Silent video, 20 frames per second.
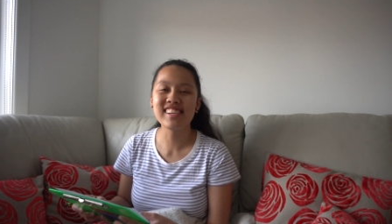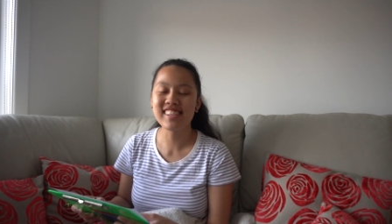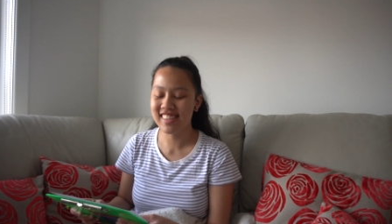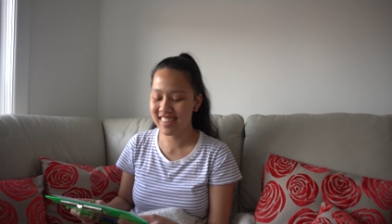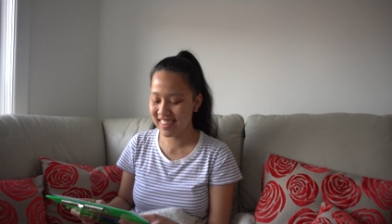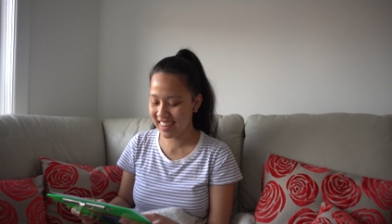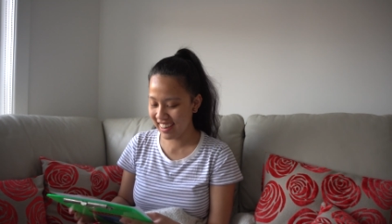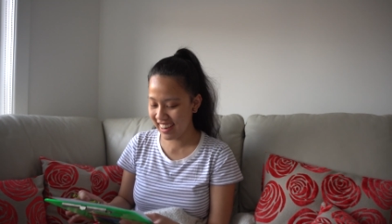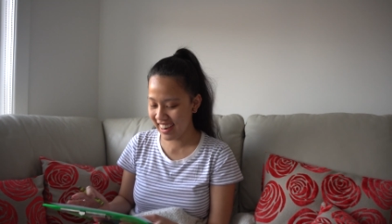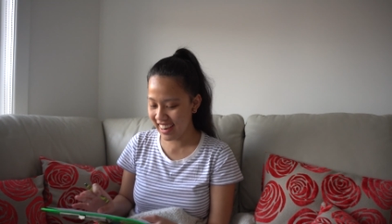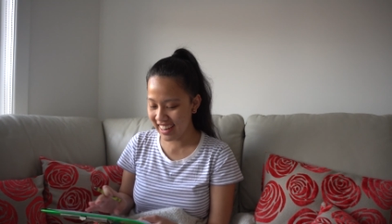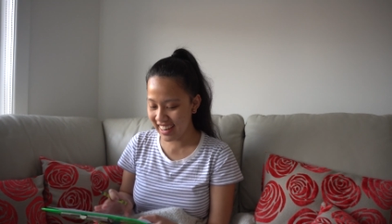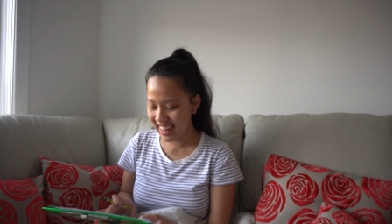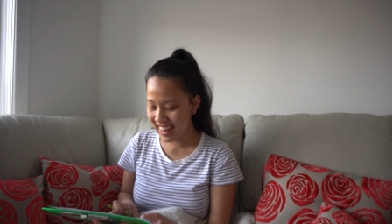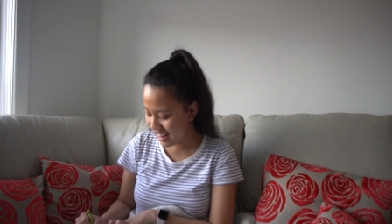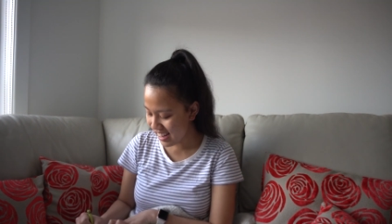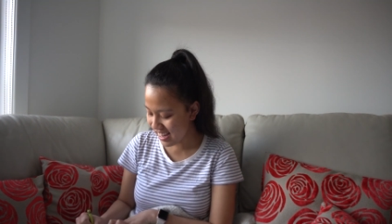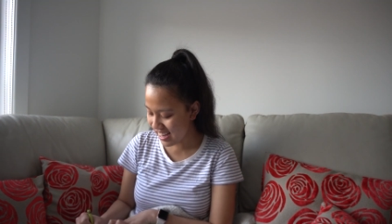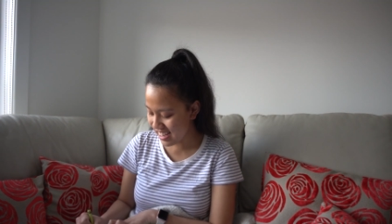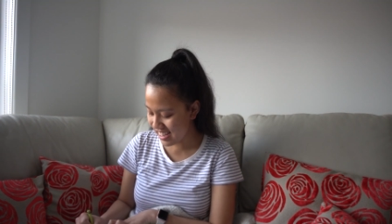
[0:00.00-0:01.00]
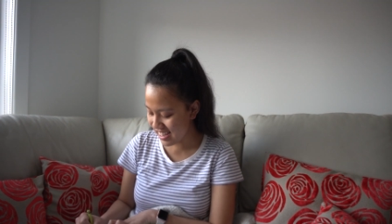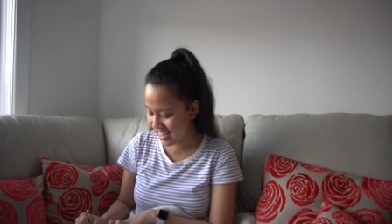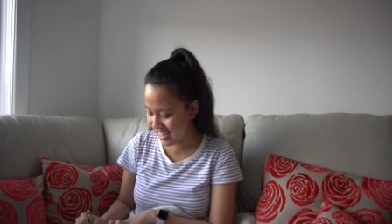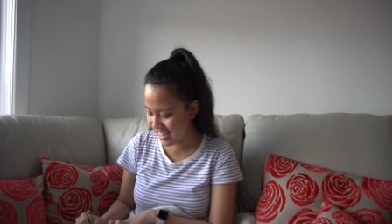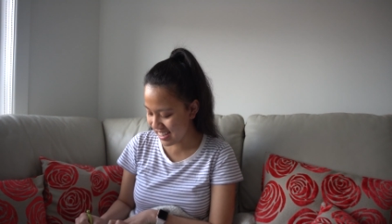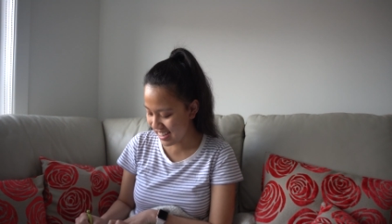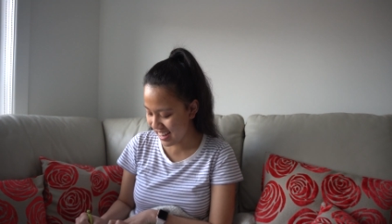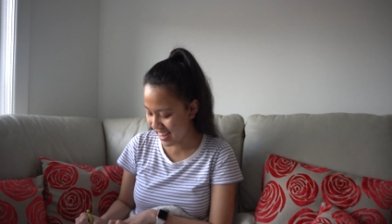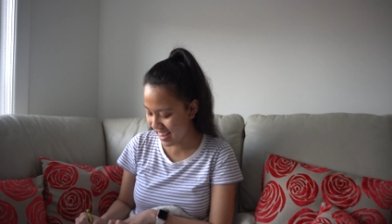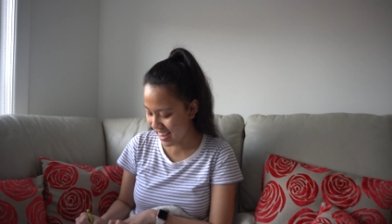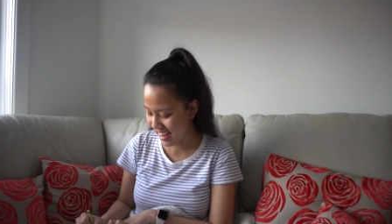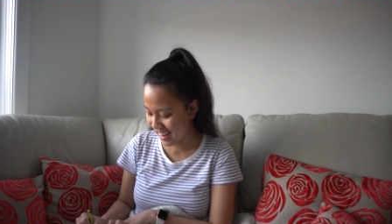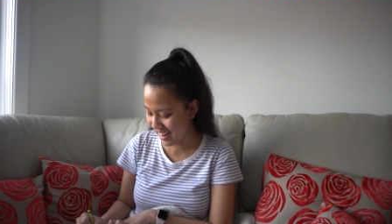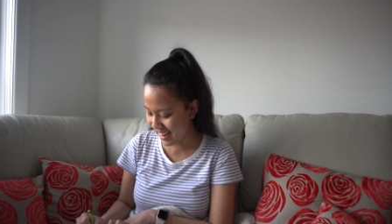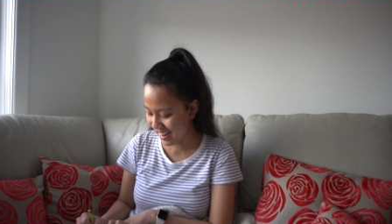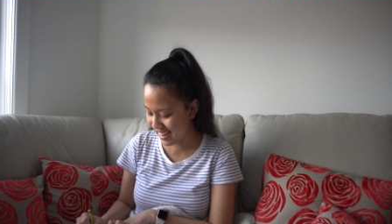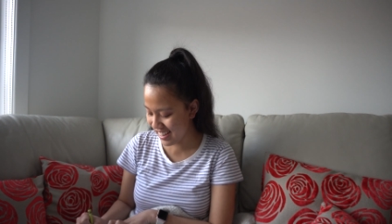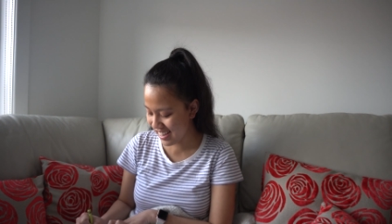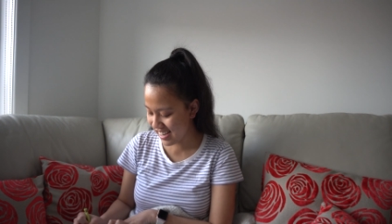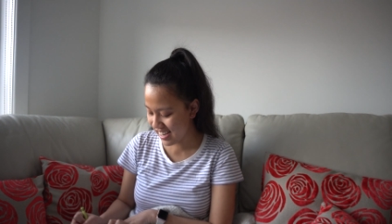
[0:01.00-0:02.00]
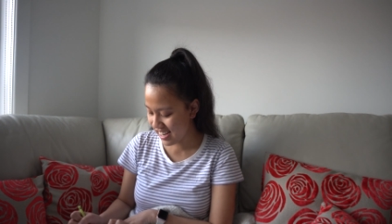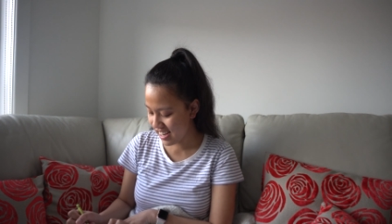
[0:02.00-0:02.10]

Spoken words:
look great. This sucks.